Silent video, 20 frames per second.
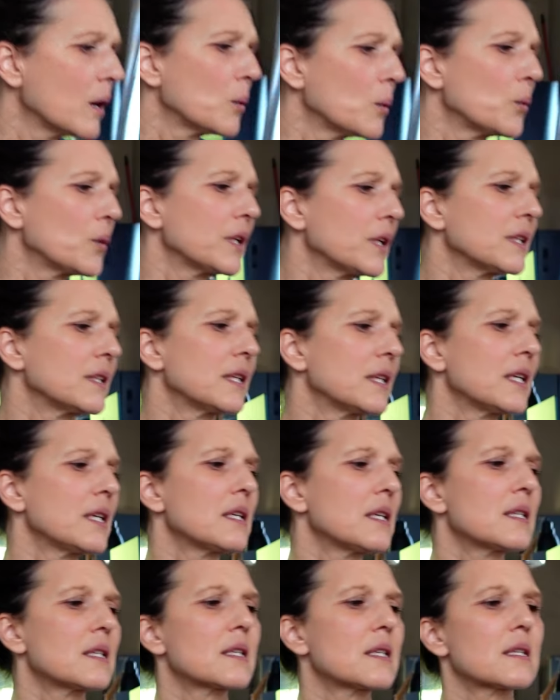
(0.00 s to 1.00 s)
with
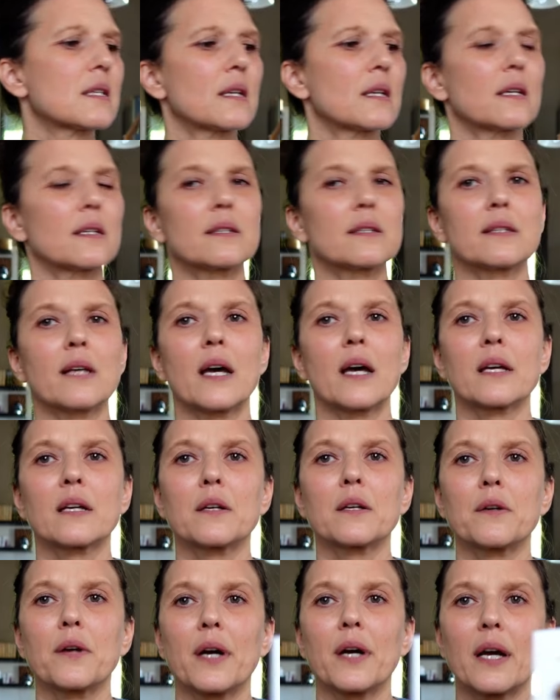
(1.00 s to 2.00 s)
these
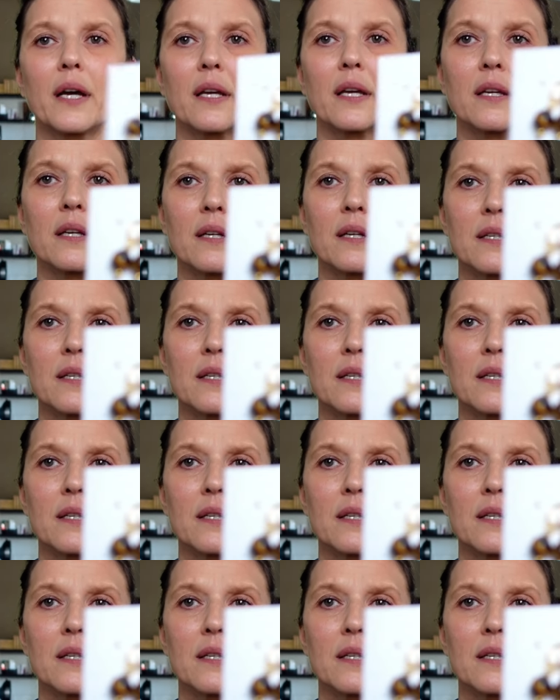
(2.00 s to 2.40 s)
Tiger Eye